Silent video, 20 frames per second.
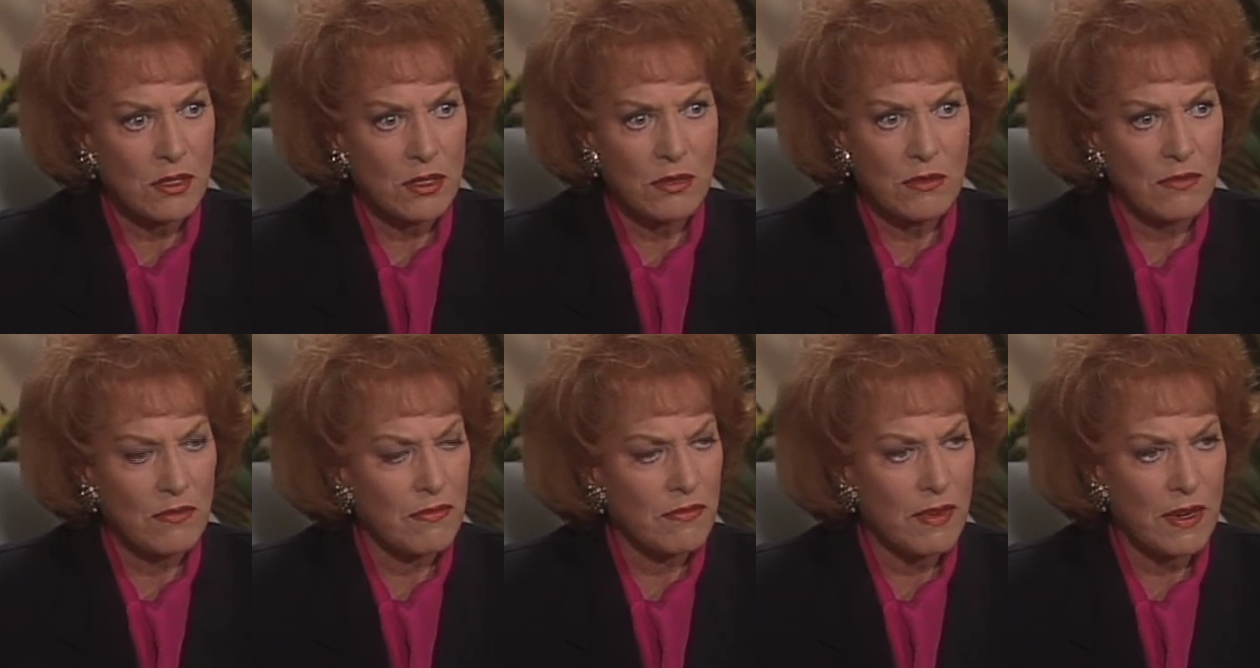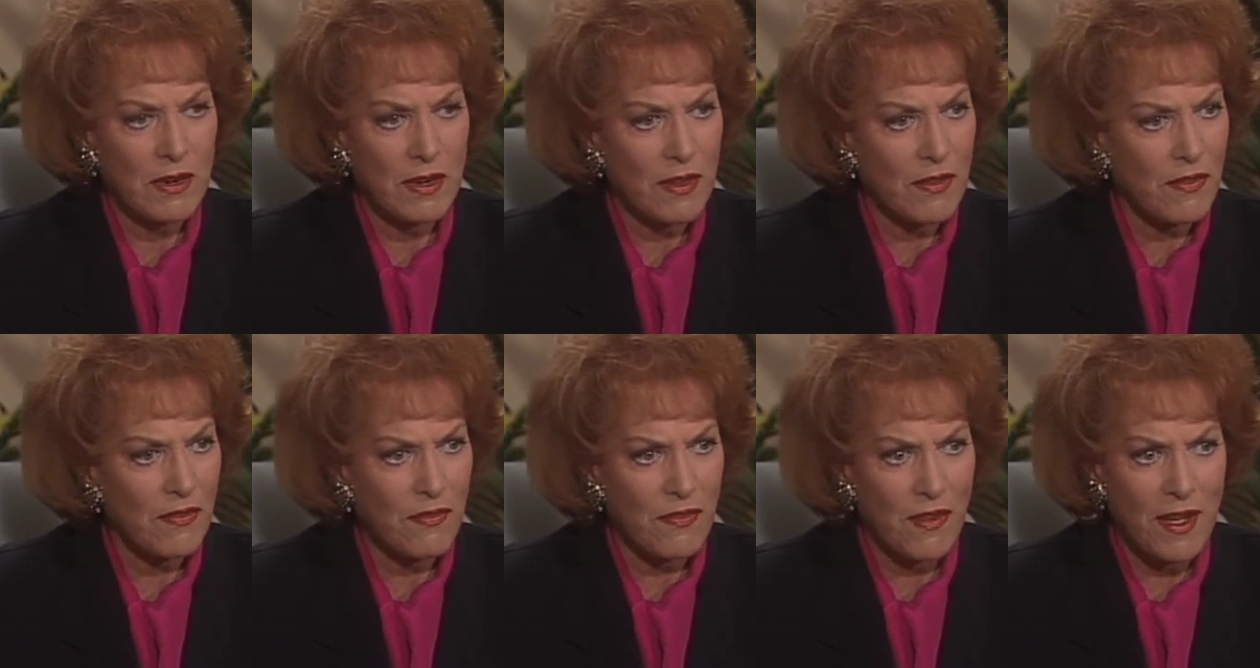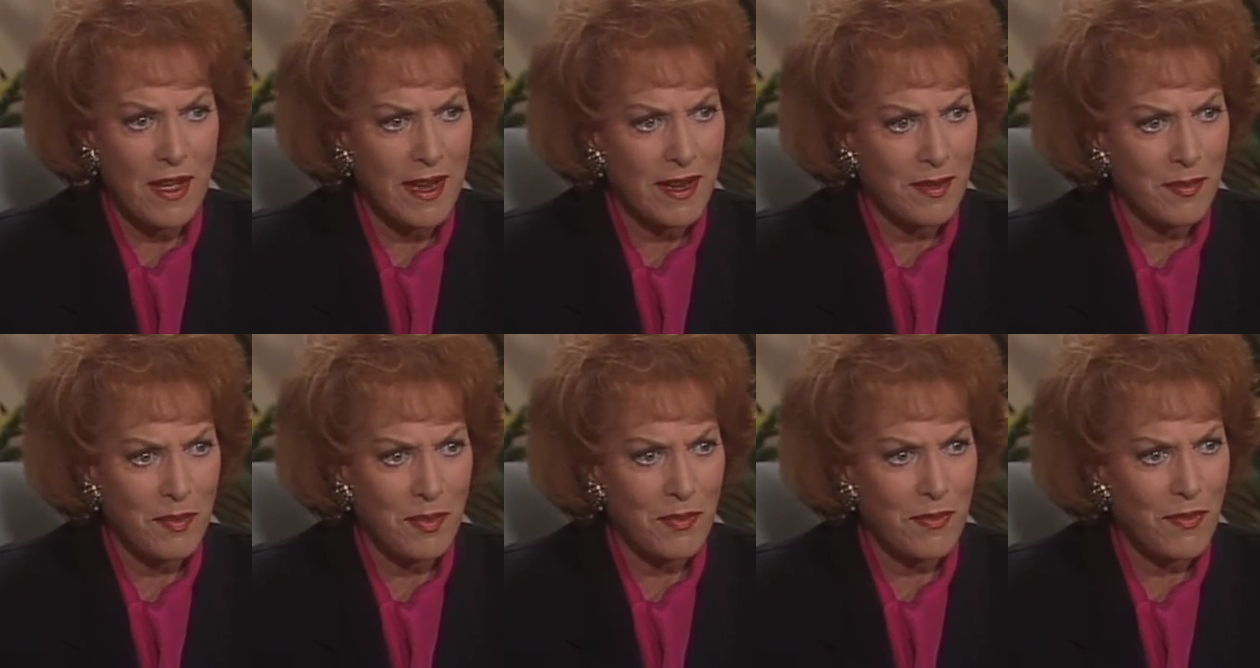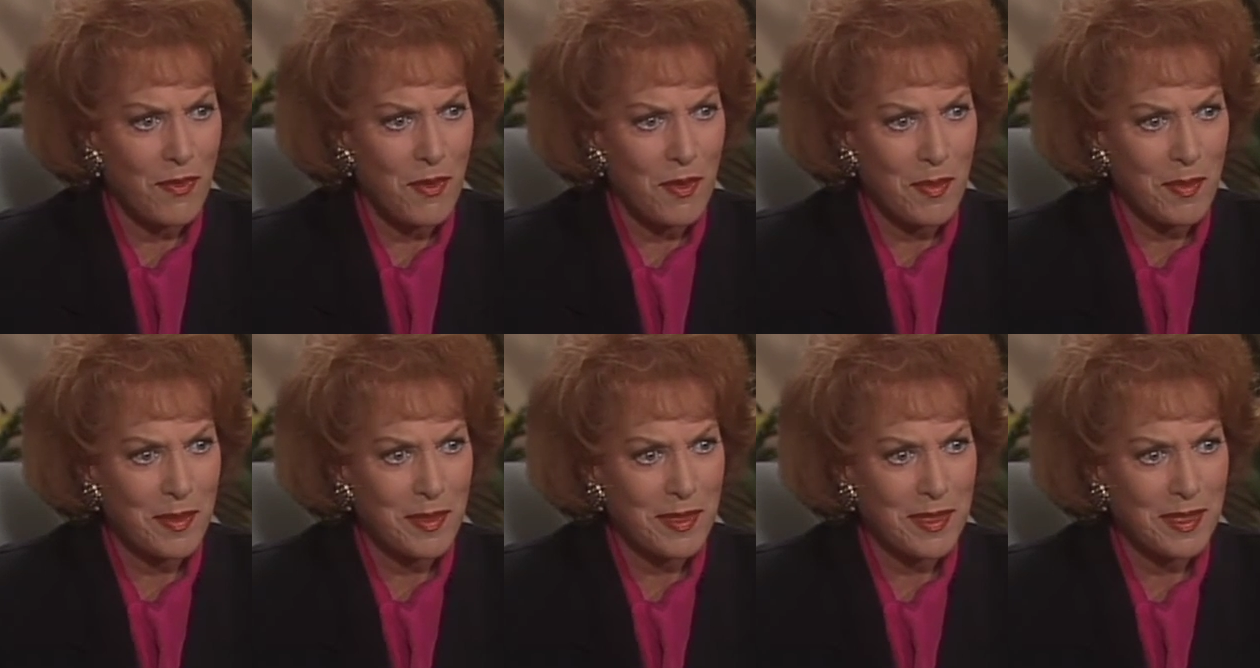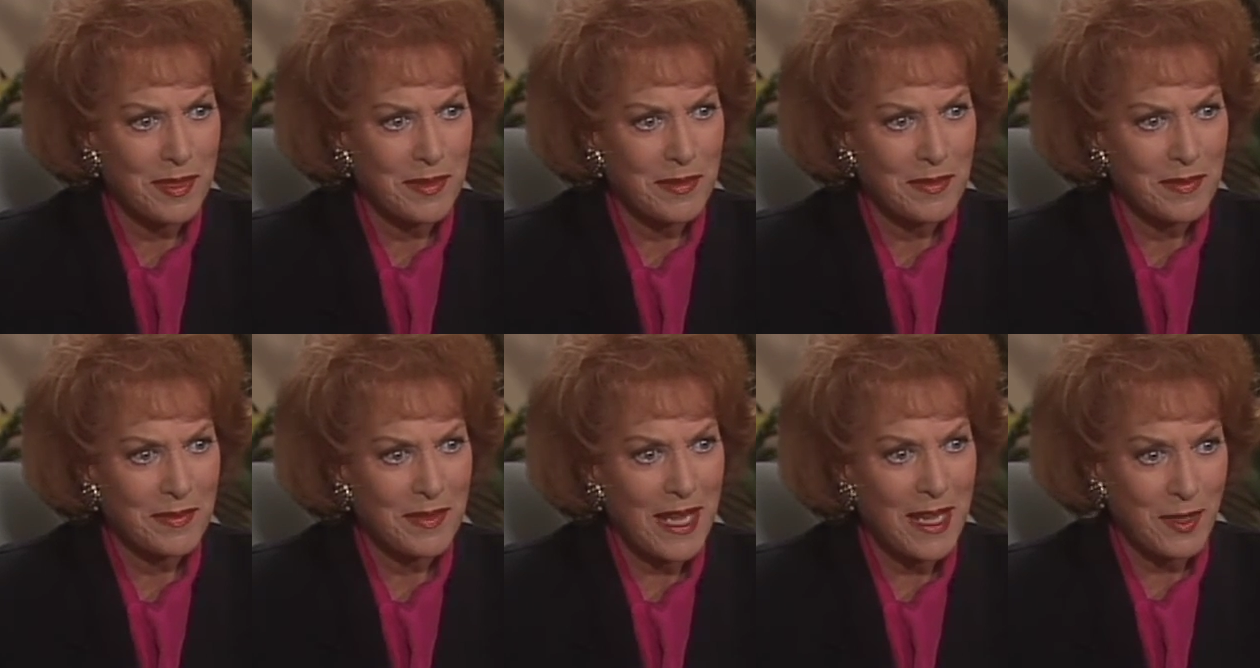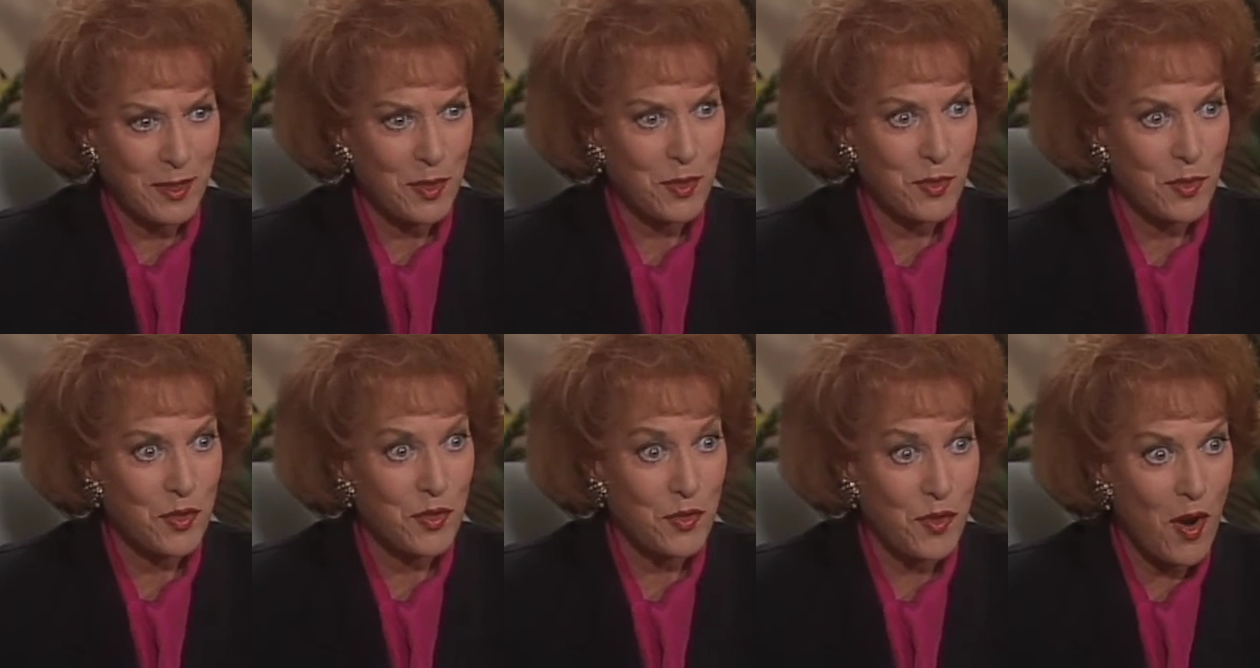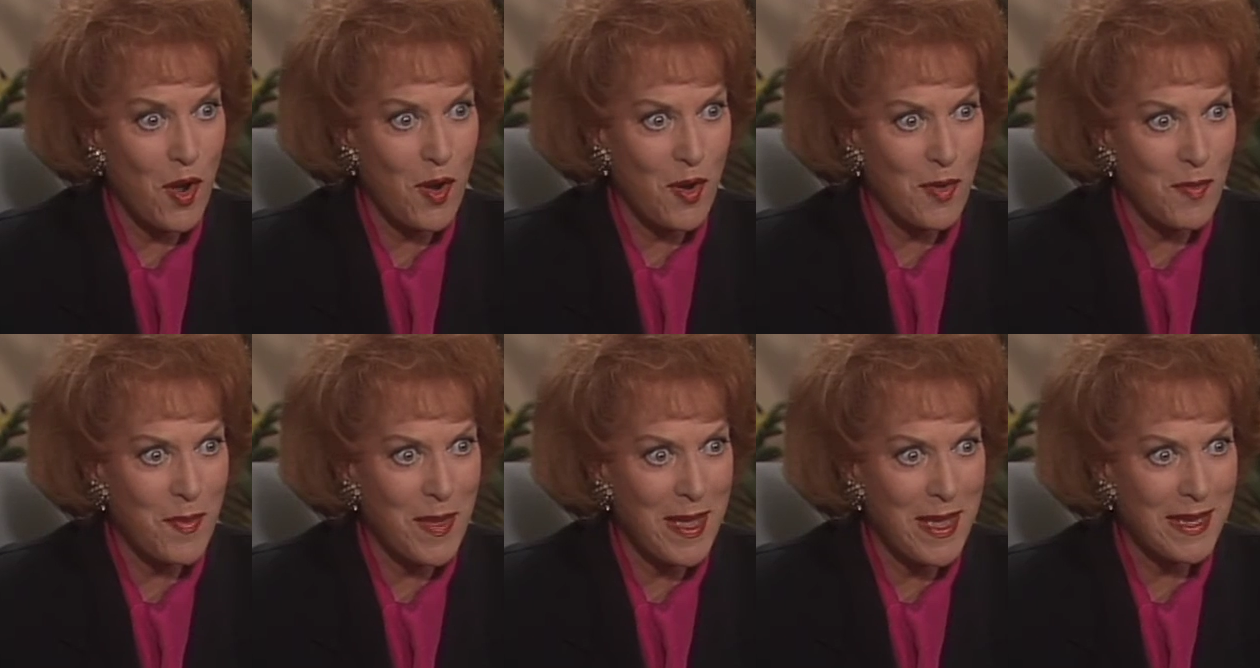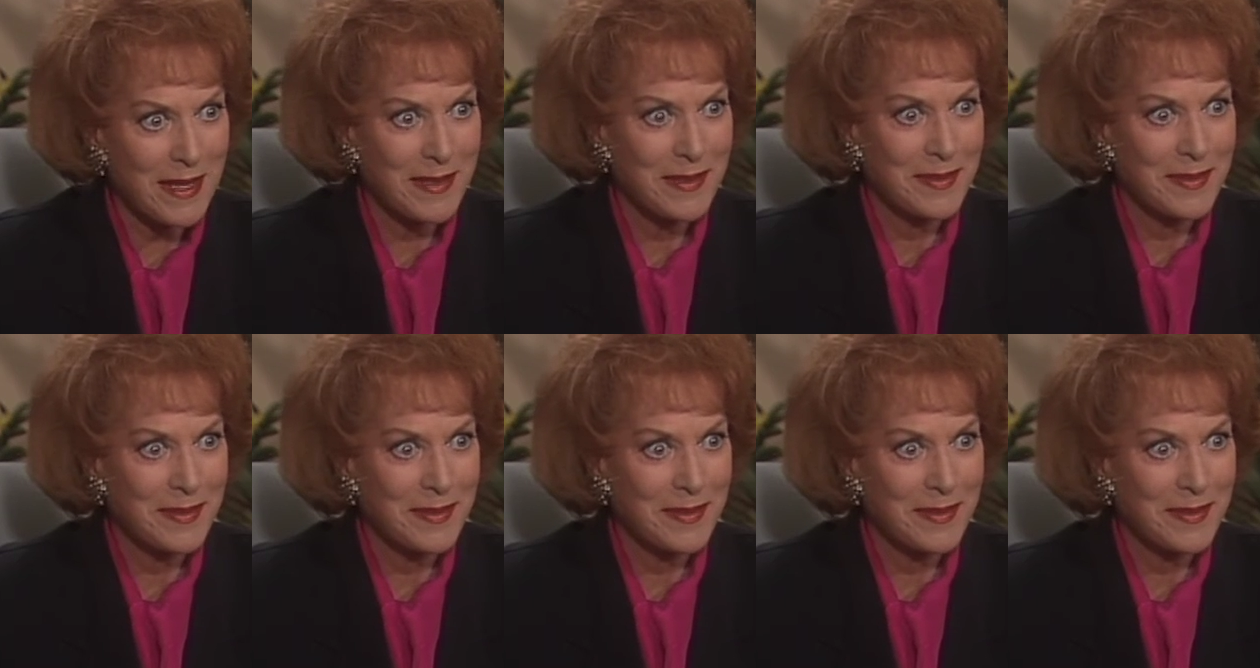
two very fine performers and two strong men.